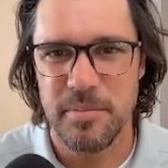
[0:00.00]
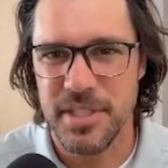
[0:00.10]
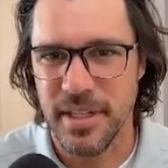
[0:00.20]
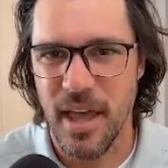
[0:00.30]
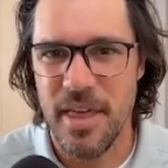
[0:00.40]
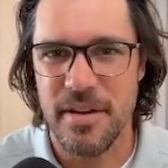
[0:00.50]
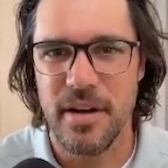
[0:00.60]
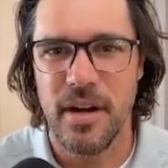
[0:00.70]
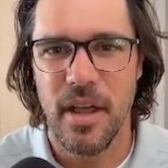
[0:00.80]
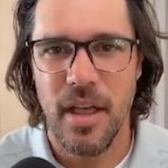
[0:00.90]

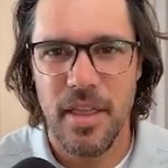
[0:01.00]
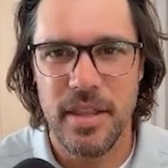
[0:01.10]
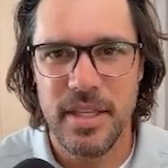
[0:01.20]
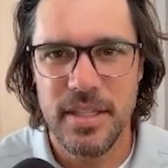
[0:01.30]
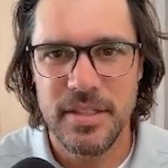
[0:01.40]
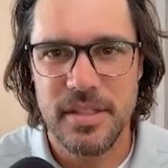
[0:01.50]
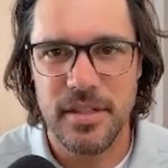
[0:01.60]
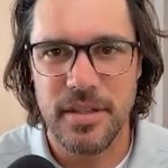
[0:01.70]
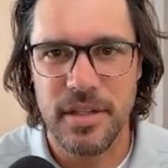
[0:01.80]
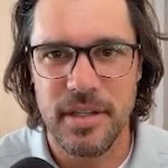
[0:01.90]
together. These
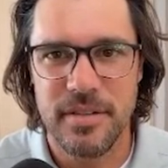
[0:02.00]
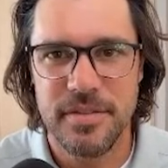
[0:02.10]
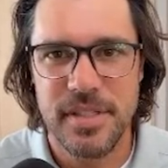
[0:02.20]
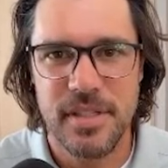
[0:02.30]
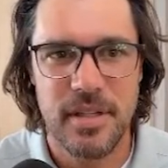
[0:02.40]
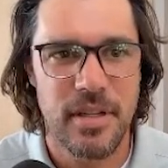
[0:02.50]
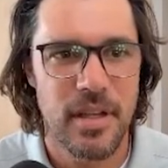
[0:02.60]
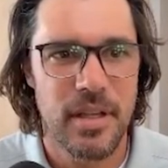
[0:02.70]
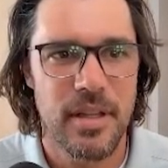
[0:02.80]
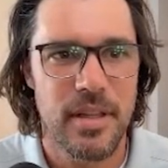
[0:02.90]
nerves,
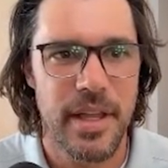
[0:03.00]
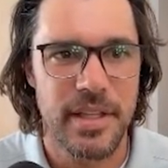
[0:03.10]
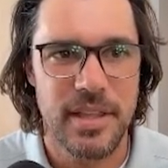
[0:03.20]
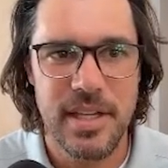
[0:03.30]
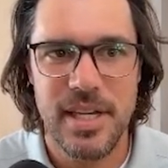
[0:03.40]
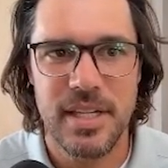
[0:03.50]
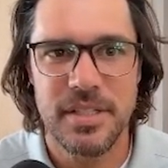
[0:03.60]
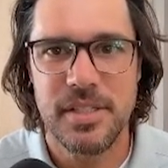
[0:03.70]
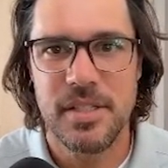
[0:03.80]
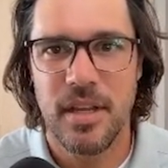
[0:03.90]
like
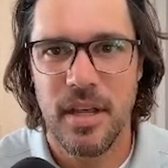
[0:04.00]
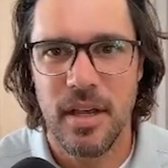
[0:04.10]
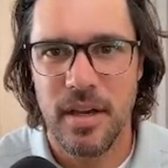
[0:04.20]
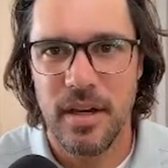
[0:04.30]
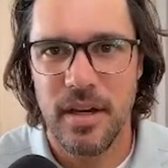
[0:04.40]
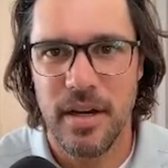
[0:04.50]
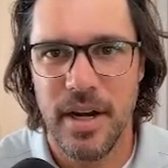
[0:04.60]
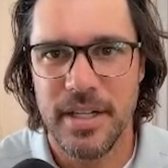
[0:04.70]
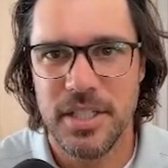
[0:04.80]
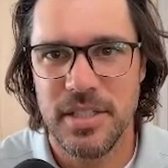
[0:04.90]
this, are
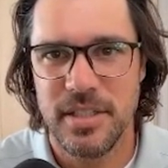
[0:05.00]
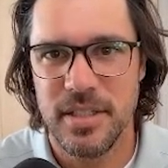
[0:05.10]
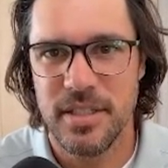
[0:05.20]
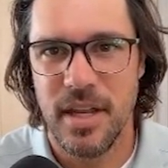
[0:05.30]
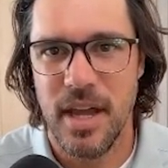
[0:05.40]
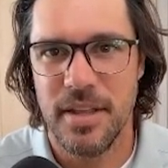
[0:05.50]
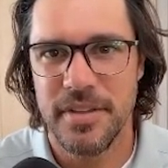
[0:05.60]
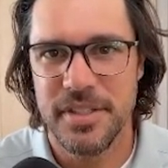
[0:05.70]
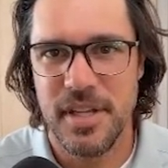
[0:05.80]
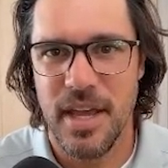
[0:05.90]
actually not
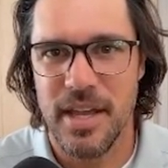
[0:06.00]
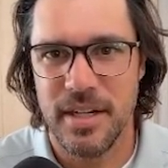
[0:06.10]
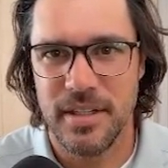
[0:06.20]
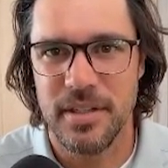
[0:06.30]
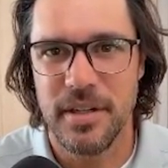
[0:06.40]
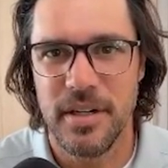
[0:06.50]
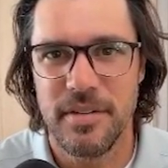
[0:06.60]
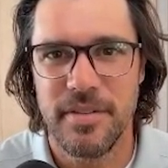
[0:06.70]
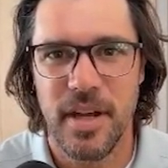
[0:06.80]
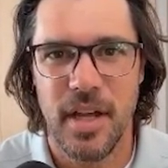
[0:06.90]
the sciatic
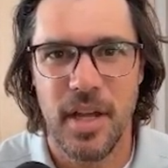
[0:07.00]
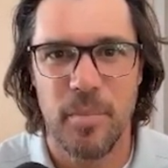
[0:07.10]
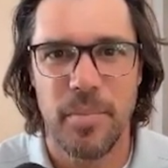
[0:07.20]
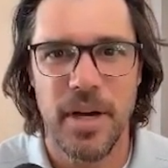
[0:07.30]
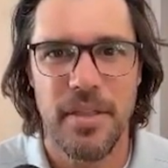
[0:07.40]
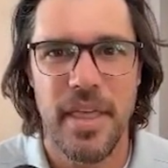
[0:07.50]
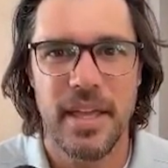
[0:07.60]
nerve but they